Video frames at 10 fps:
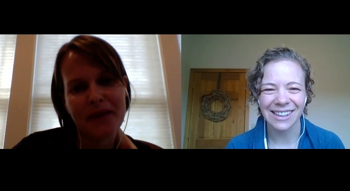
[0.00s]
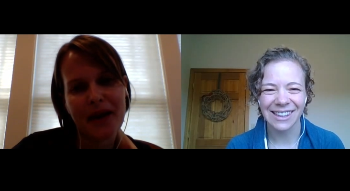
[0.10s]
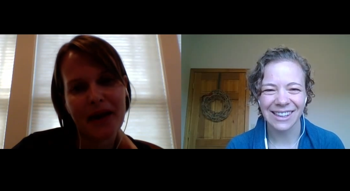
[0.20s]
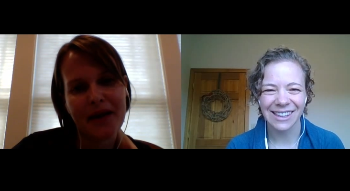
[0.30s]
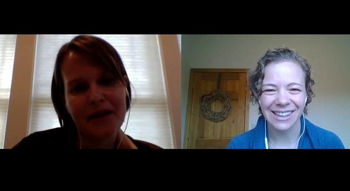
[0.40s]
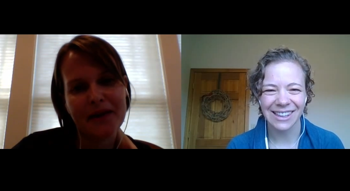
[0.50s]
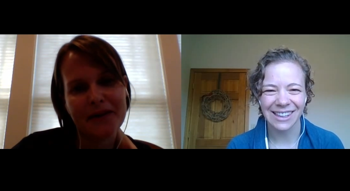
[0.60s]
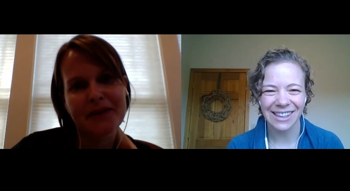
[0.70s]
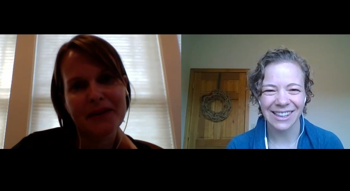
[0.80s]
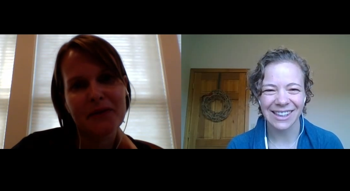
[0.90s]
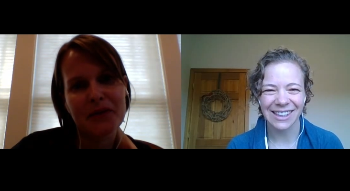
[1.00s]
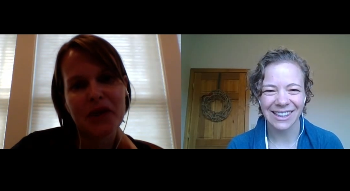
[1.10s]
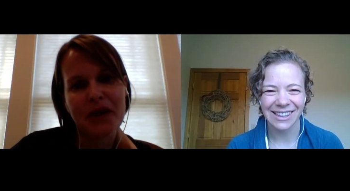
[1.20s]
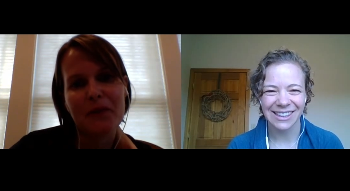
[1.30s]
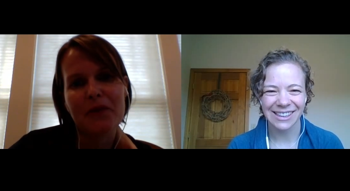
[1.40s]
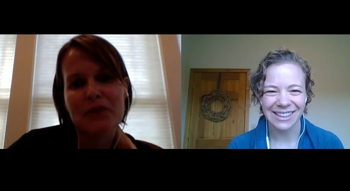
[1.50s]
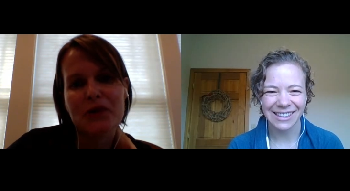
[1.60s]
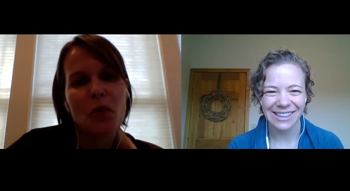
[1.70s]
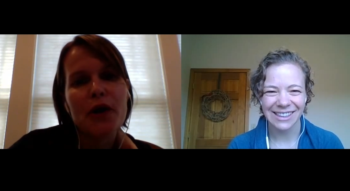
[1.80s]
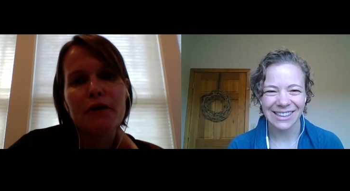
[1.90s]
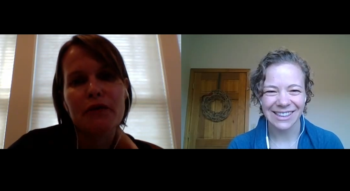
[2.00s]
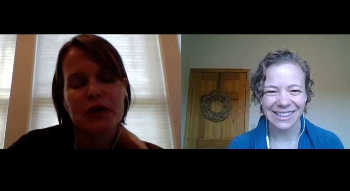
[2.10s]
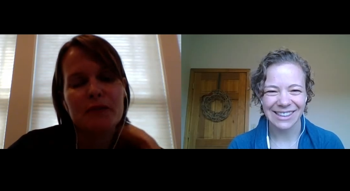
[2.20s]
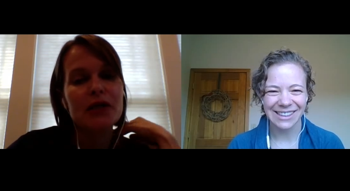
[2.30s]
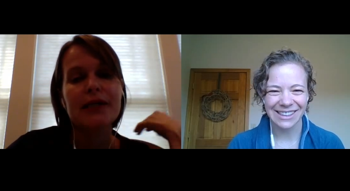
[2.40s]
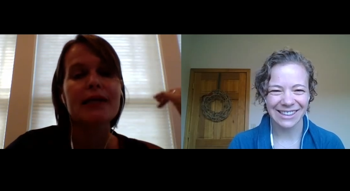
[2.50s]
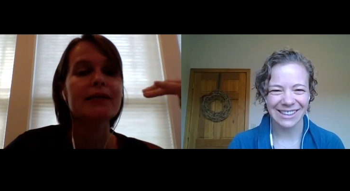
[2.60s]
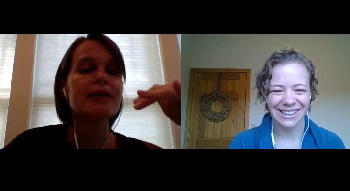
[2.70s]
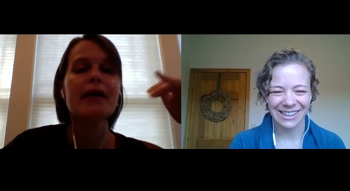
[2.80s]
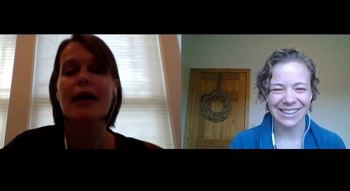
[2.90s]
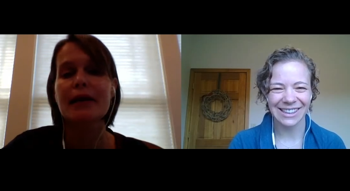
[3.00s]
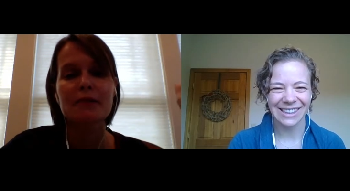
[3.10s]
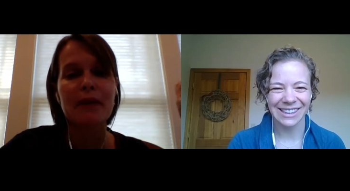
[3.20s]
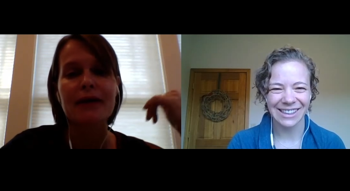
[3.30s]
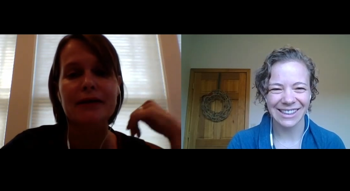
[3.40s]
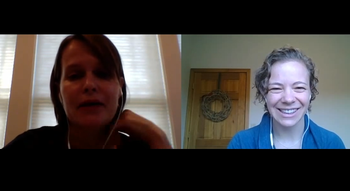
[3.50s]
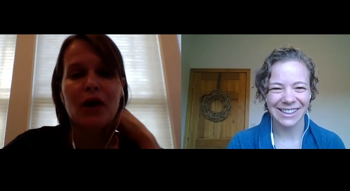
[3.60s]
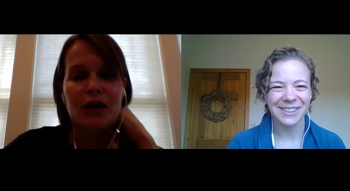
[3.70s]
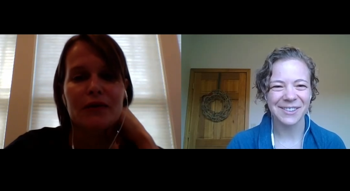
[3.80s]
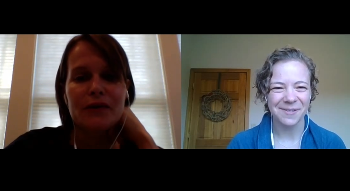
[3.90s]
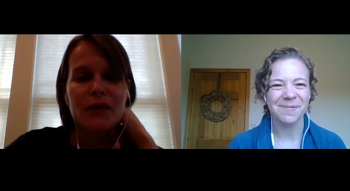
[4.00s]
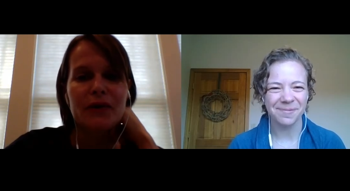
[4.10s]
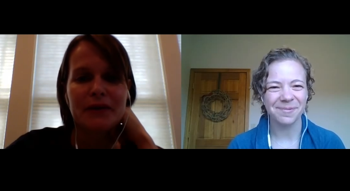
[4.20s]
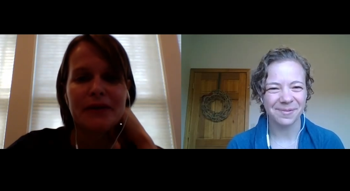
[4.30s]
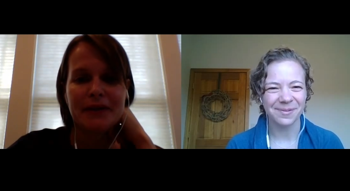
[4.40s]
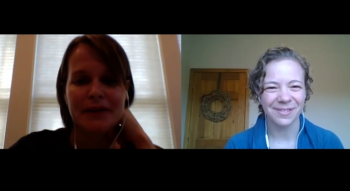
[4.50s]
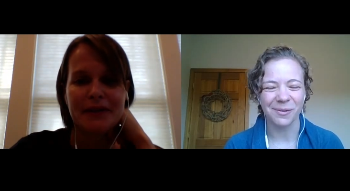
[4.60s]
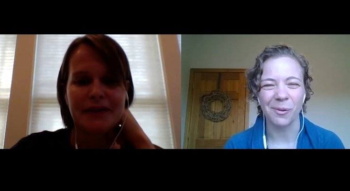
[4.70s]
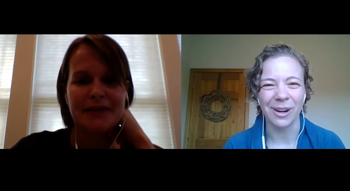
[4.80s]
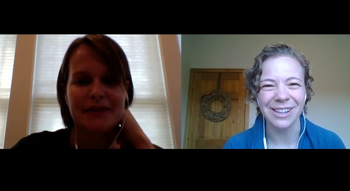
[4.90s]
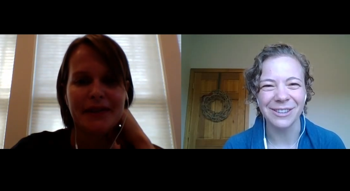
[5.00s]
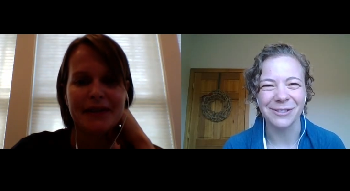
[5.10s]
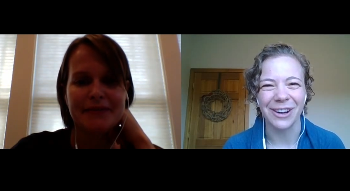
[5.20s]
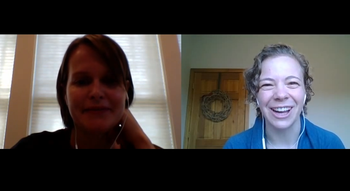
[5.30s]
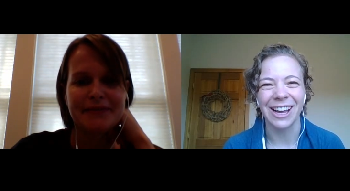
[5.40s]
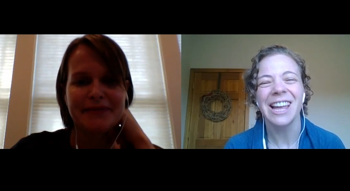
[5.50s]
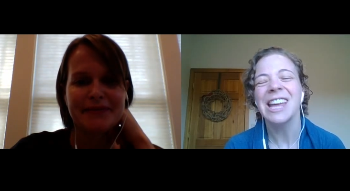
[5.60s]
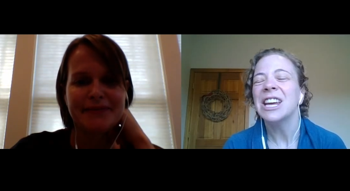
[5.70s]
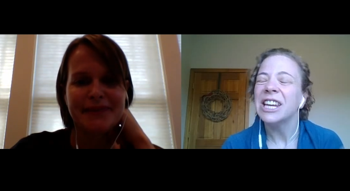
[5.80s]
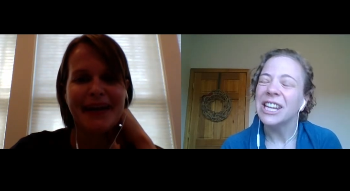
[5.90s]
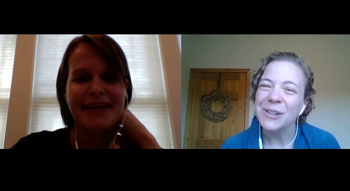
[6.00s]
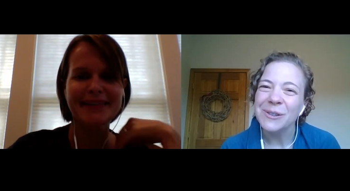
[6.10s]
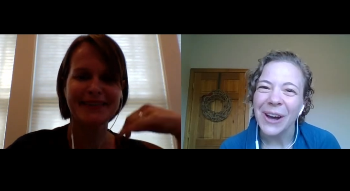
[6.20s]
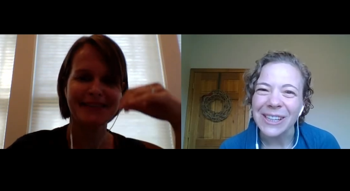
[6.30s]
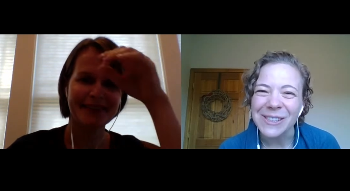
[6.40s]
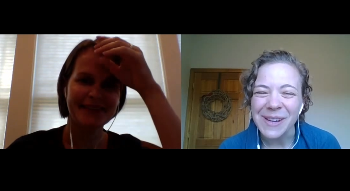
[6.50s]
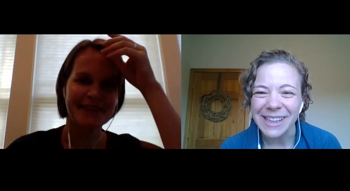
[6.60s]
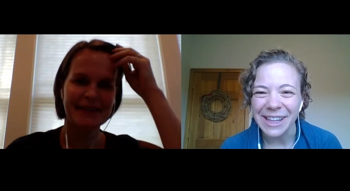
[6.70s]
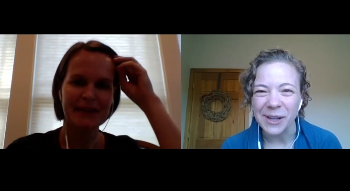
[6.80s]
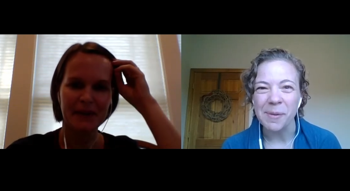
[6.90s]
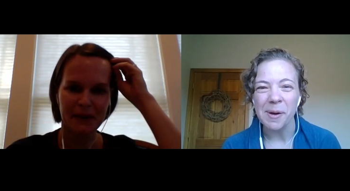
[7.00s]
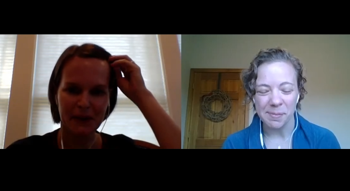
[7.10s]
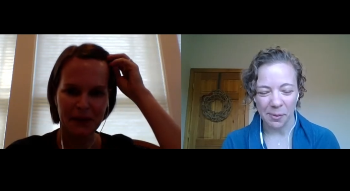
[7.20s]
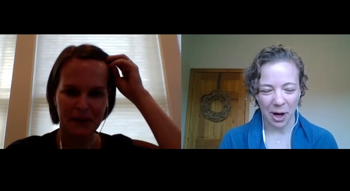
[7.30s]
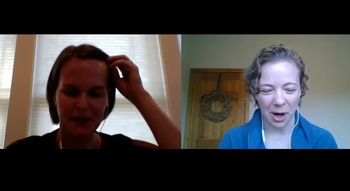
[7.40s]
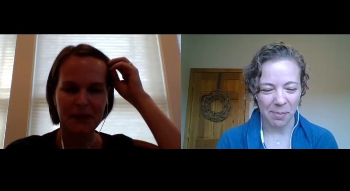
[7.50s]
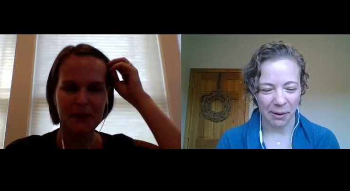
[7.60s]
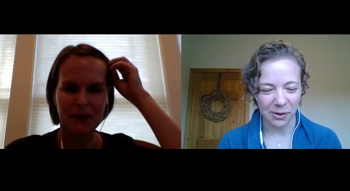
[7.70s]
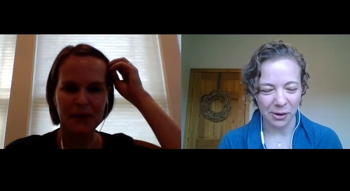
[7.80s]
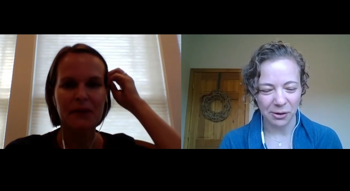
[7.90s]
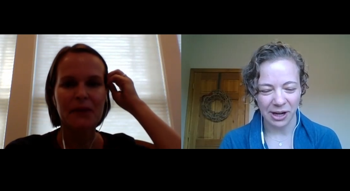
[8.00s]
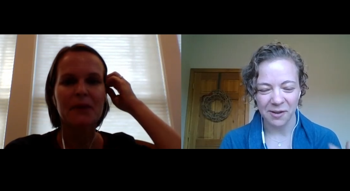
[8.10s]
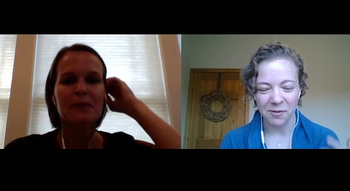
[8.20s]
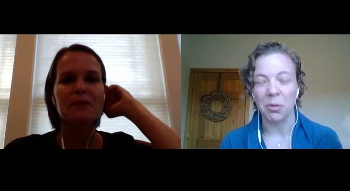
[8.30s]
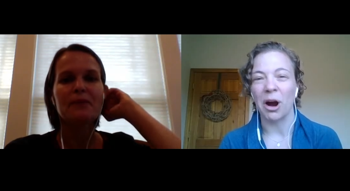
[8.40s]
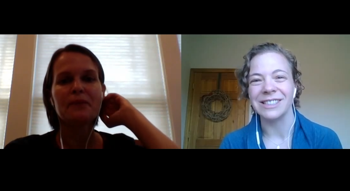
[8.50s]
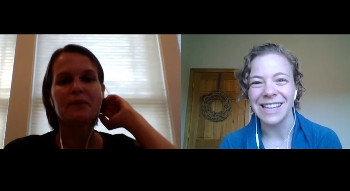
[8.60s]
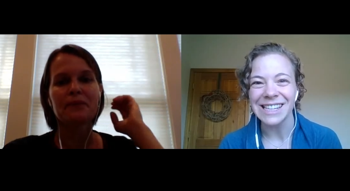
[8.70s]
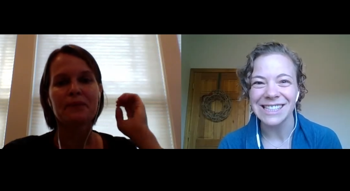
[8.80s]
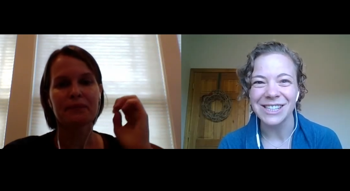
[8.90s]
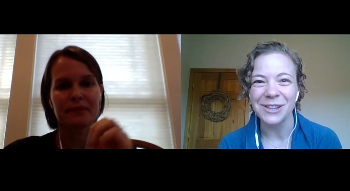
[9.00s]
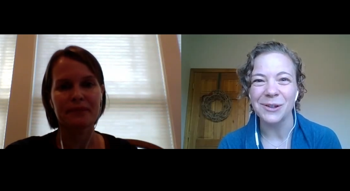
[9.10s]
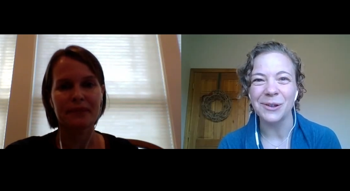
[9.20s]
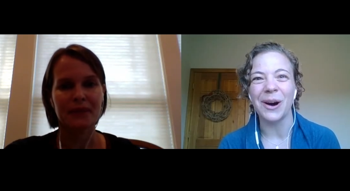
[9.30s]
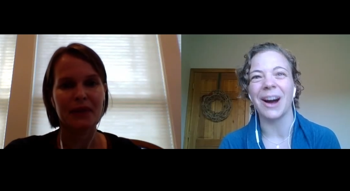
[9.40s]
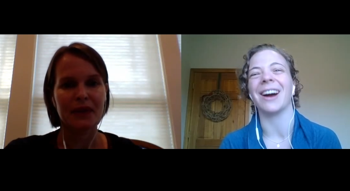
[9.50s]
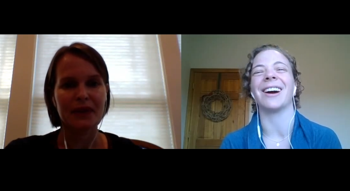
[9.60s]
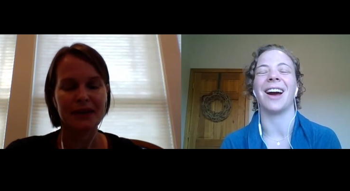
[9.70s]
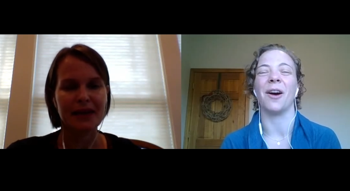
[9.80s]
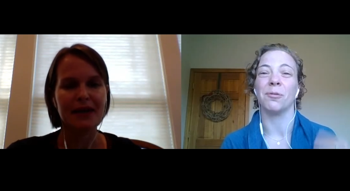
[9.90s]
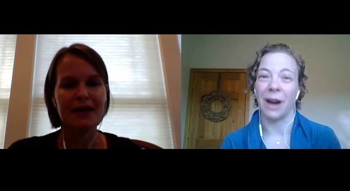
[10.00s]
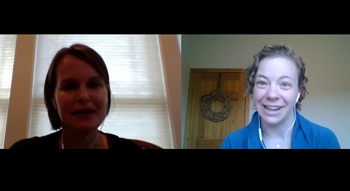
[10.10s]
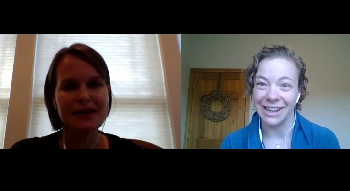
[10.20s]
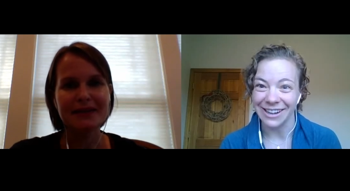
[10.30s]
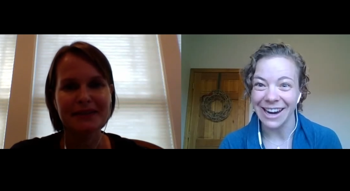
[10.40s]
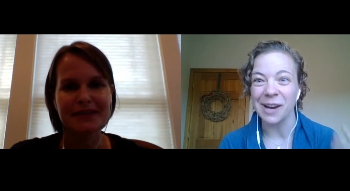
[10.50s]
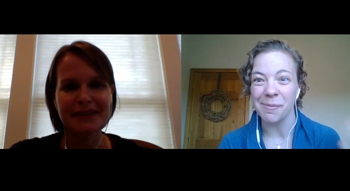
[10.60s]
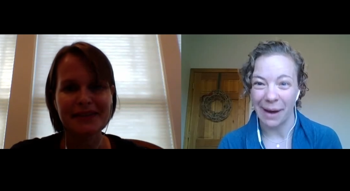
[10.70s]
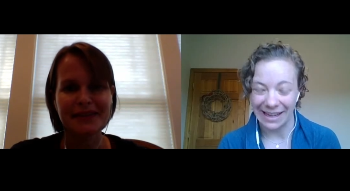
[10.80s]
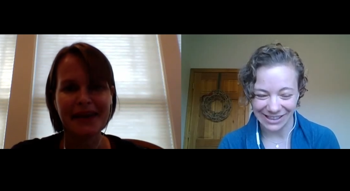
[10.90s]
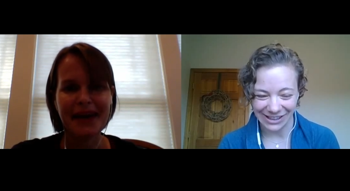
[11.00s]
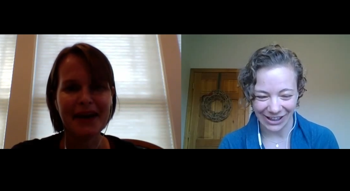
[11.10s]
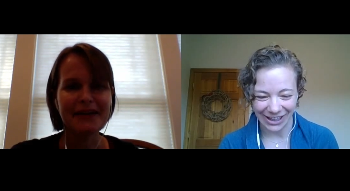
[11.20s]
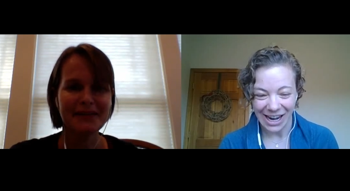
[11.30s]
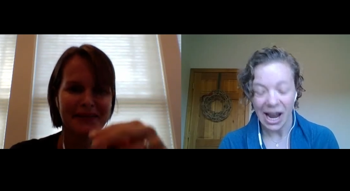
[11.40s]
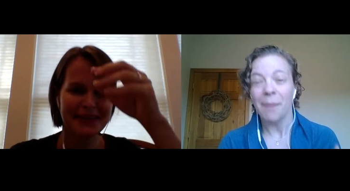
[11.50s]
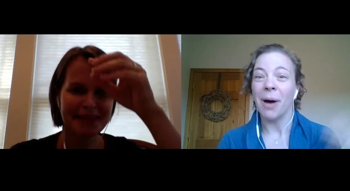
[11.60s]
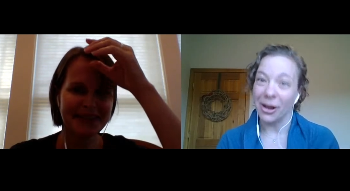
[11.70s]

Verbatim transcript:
Speaker 1: uh, it was it was a wonderful experience that I did not expect at all. So Wonderful.
Speaker 2: Yeah. Can you talk to me a little bit more about your creative process? You are a oh, writer and a painter, yeah. but